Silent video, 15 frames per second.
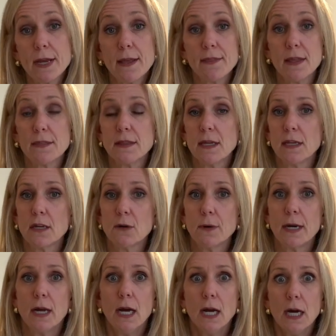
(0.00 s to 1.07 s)
and then think, you know
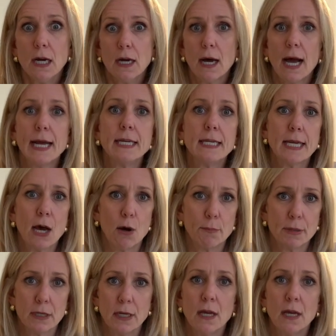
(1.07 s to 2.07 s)
what, I need help.